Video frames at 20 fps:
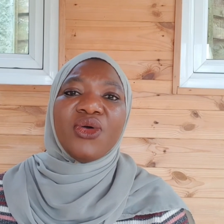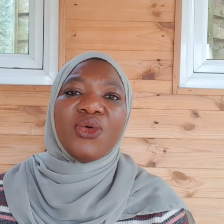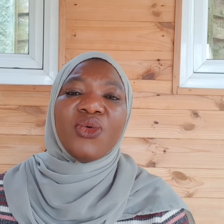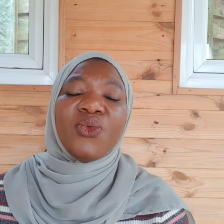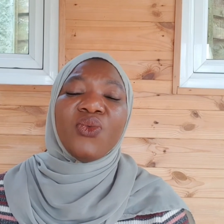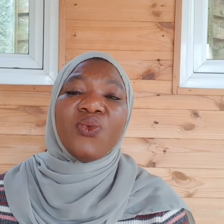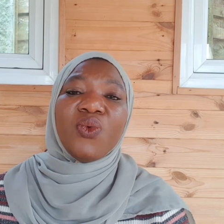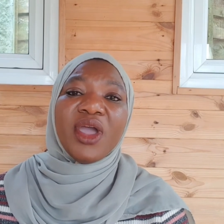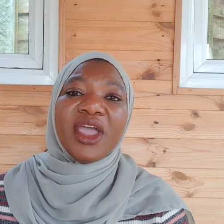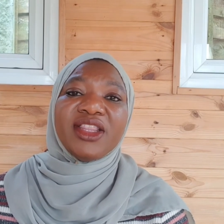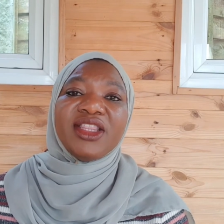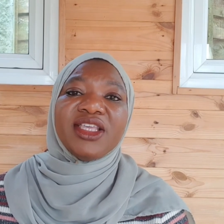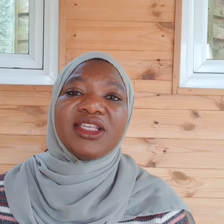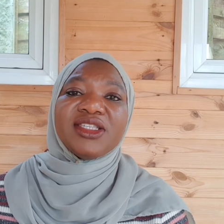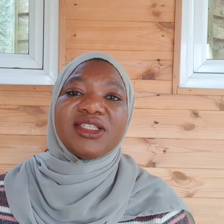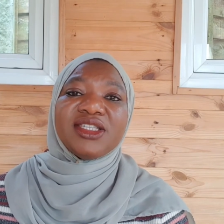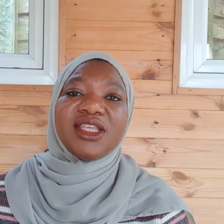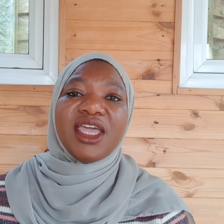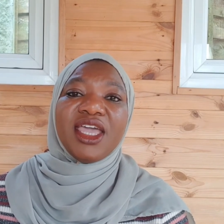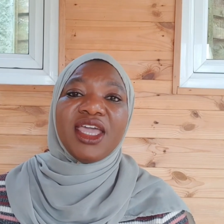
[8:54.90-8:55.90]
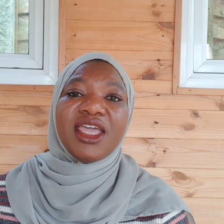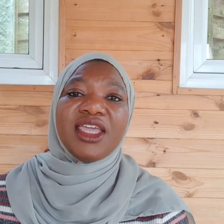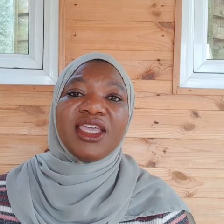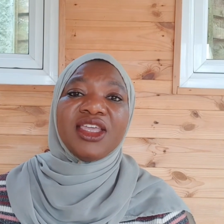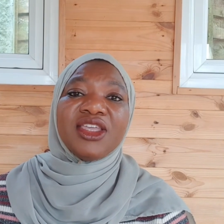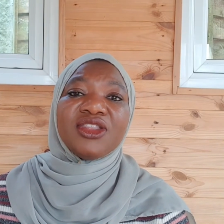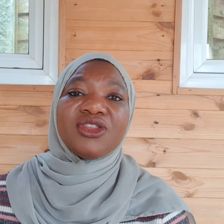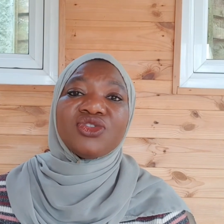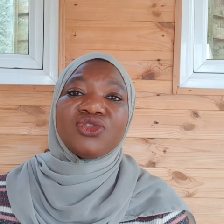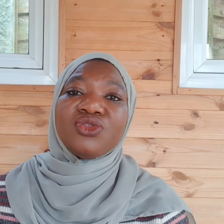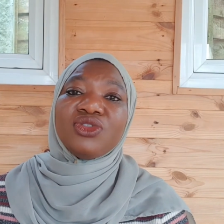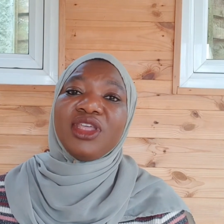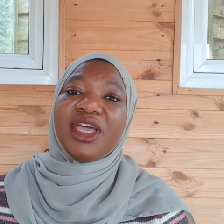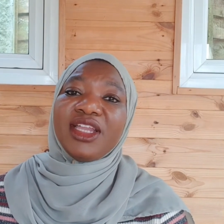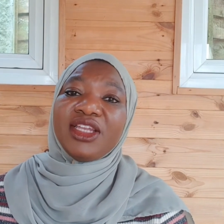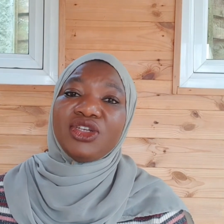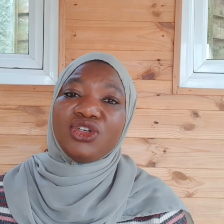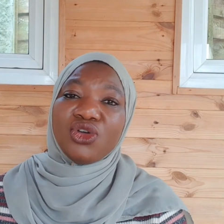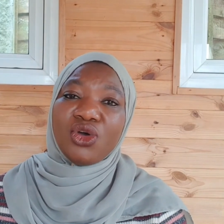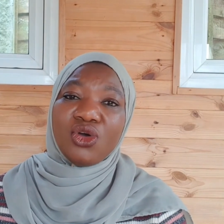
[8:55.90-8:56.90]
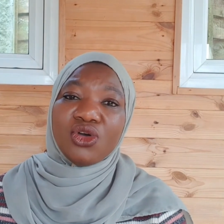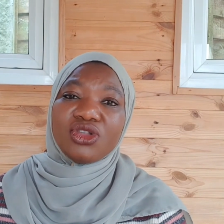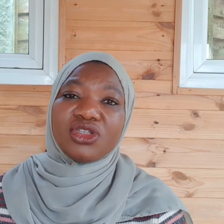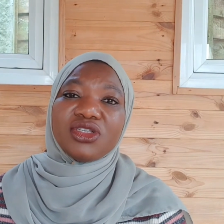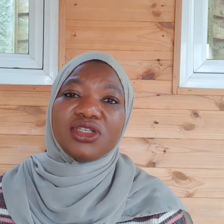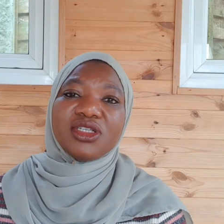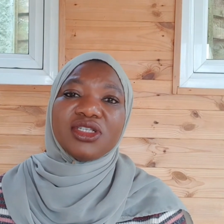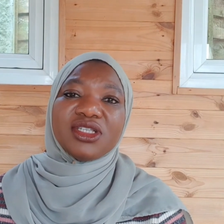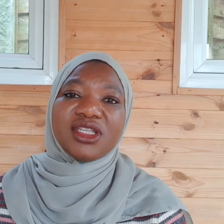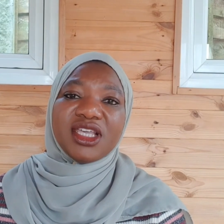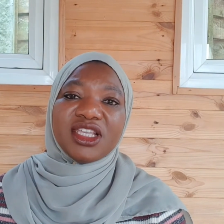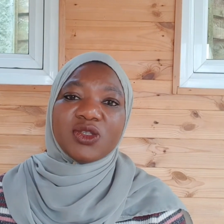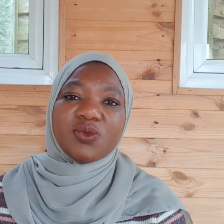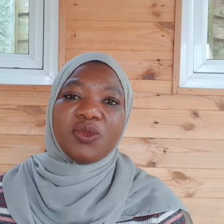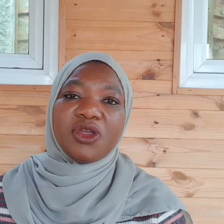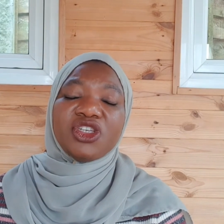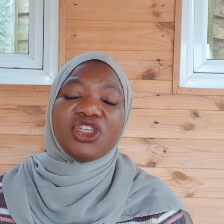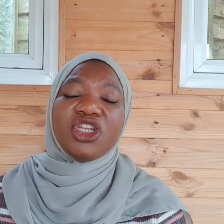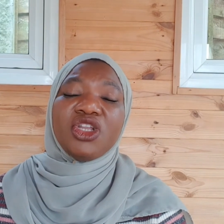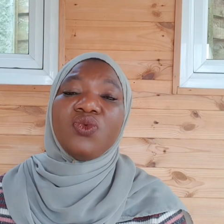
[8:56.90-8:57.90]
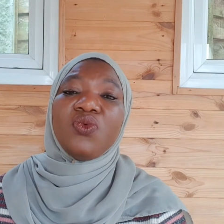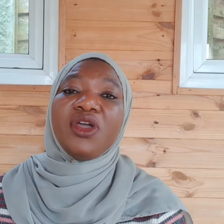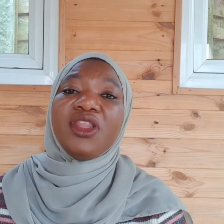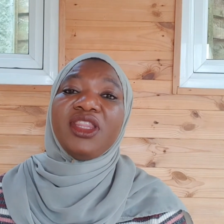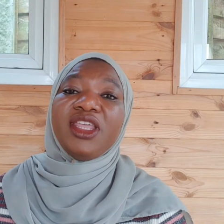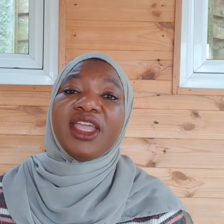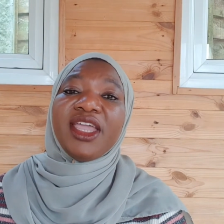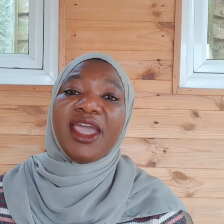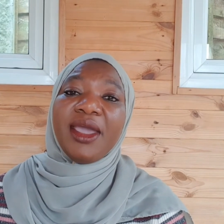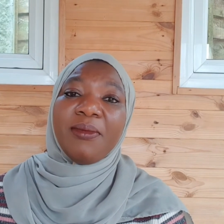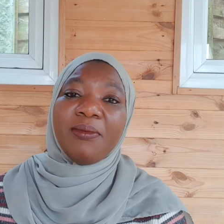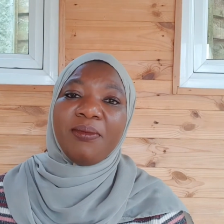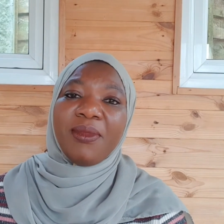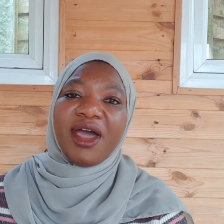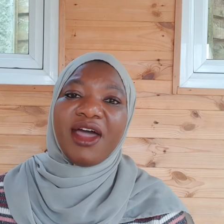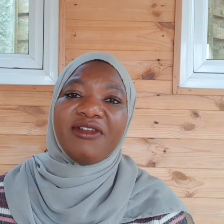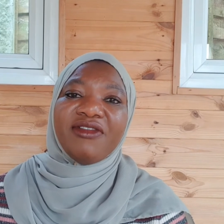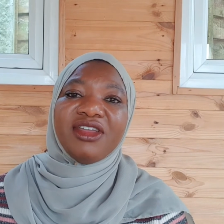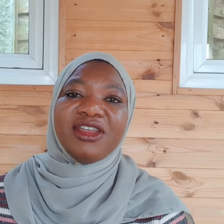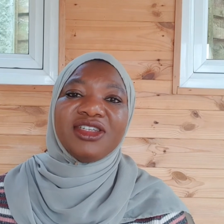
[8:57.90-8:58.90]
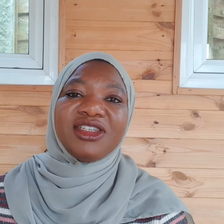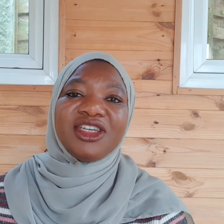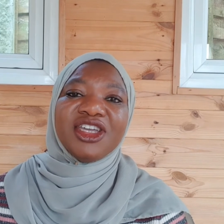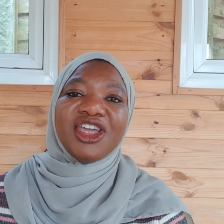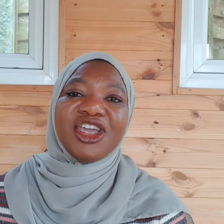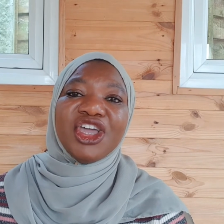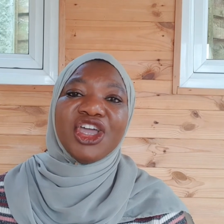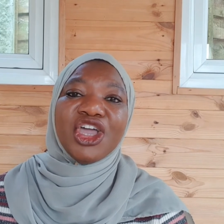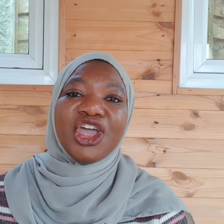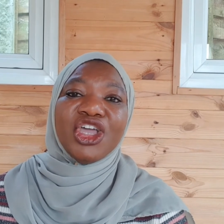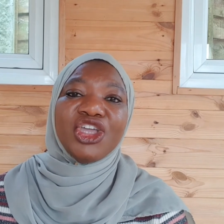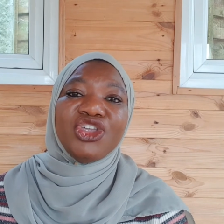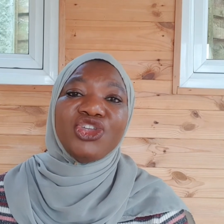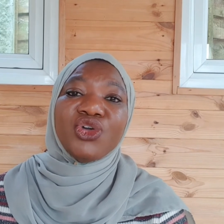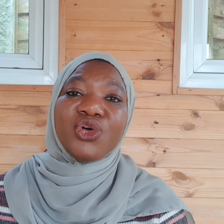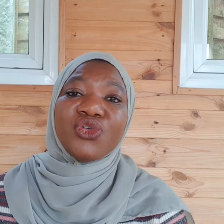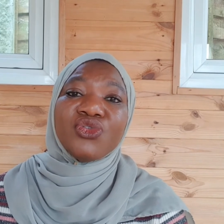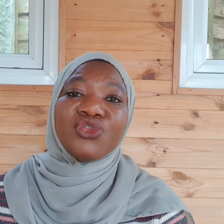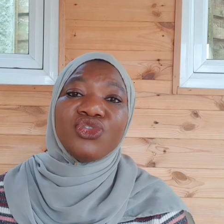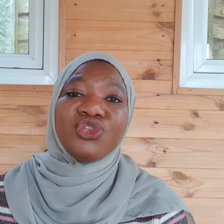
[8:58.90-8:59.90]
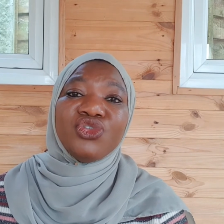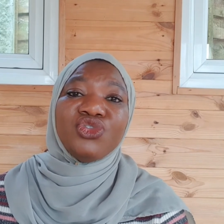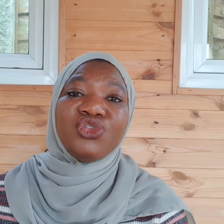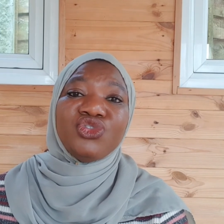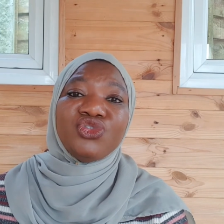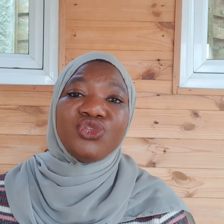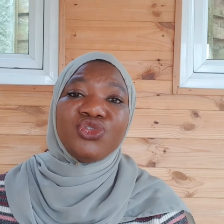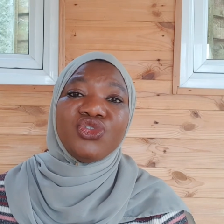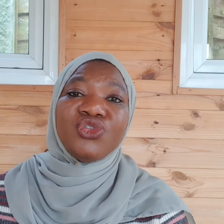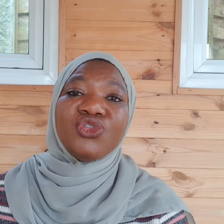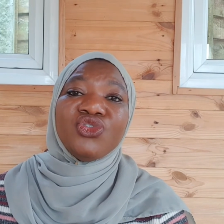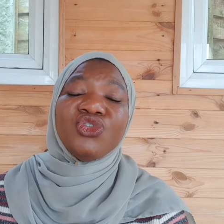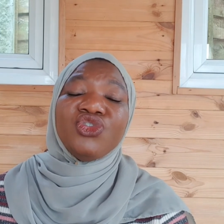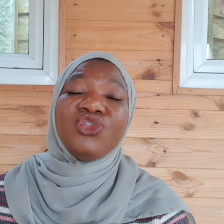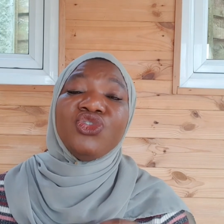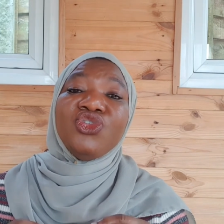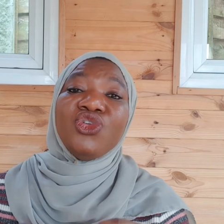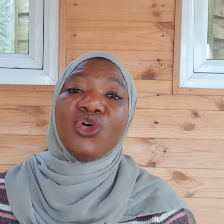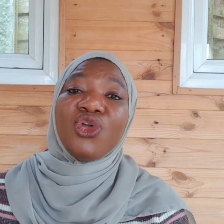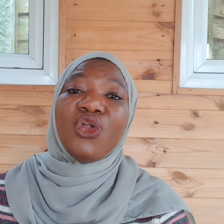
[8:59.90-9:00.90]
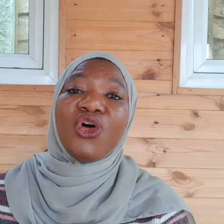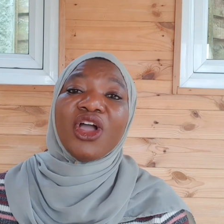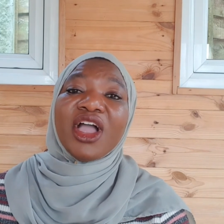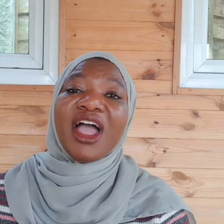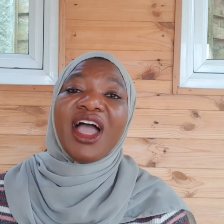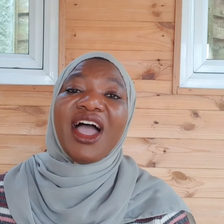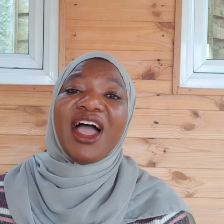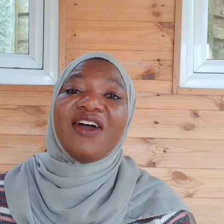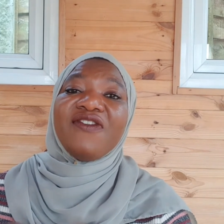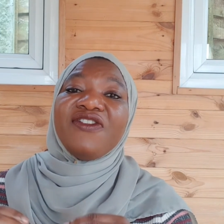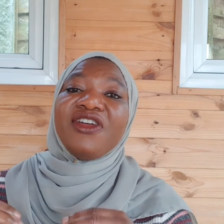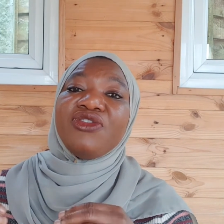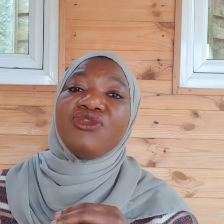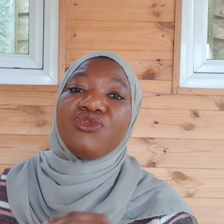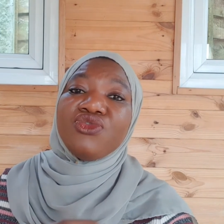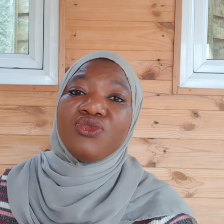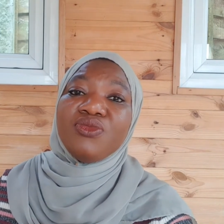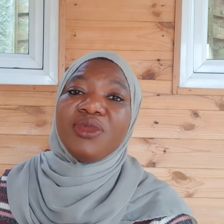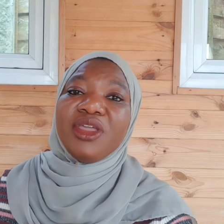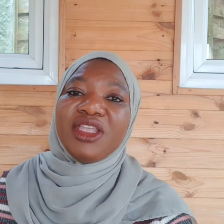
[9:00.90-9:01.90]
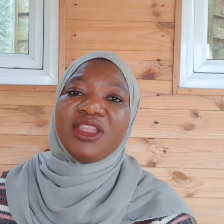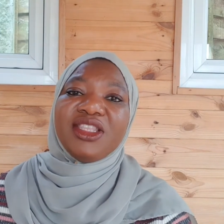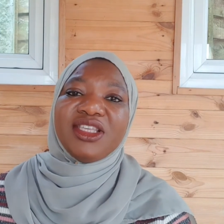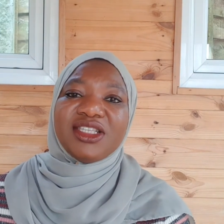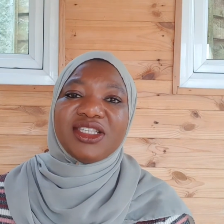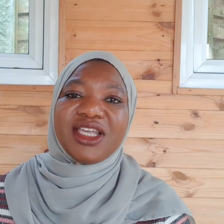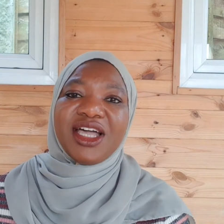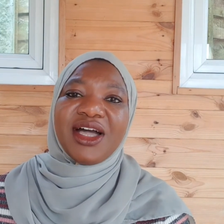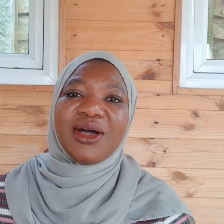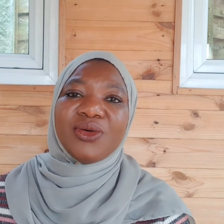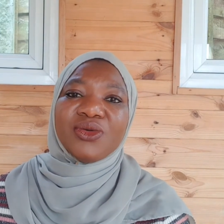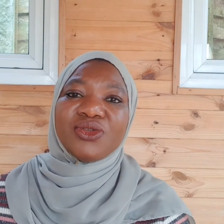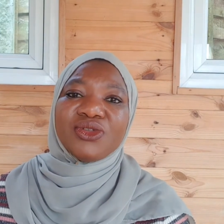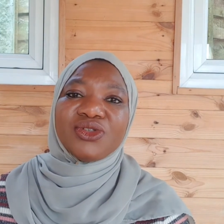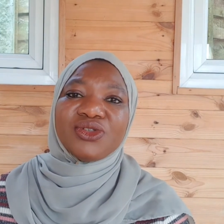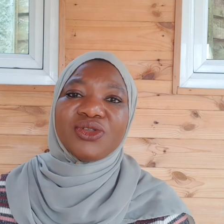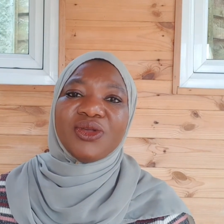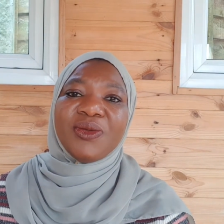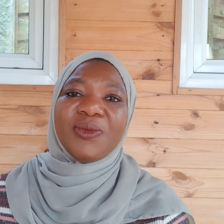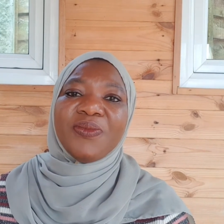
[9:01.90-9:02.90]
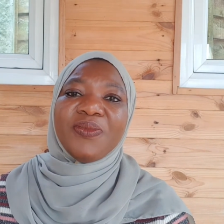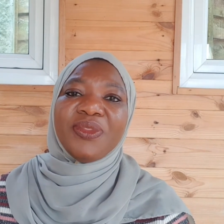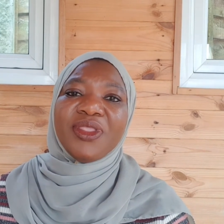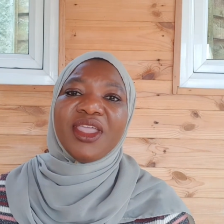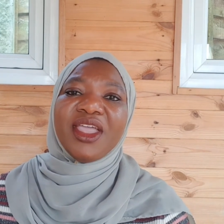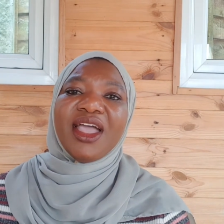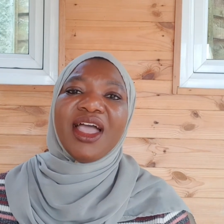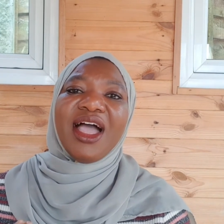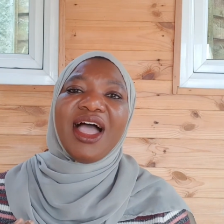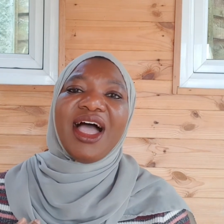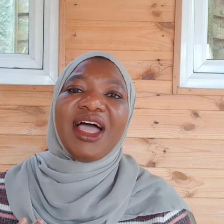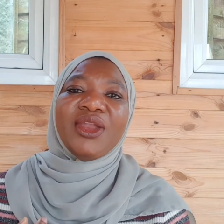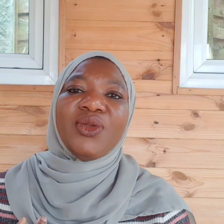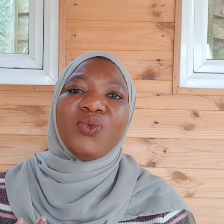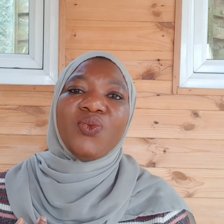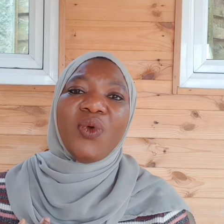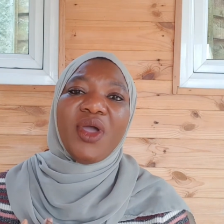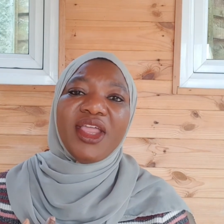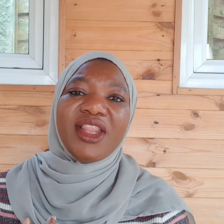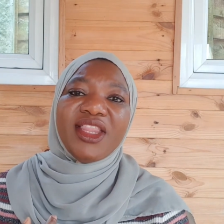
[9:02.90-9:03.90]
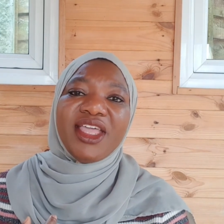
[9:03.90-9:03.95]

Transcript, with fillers: where they say to their daughters, especially when they get married, you you do you no longer have a room in this house. And when